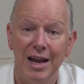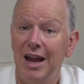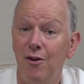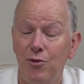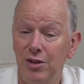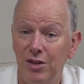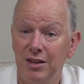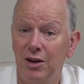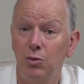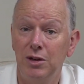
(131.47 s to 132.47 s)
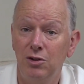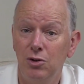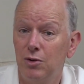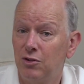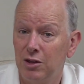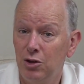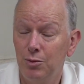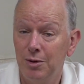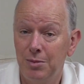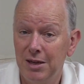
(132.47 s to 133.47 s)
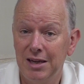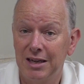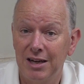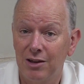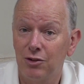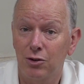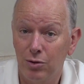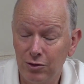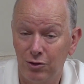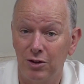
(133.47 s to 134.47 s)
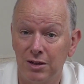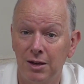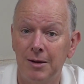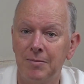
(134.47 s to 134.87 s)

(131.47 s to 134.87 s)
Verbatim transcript: everything that we do as a human being and as a Christian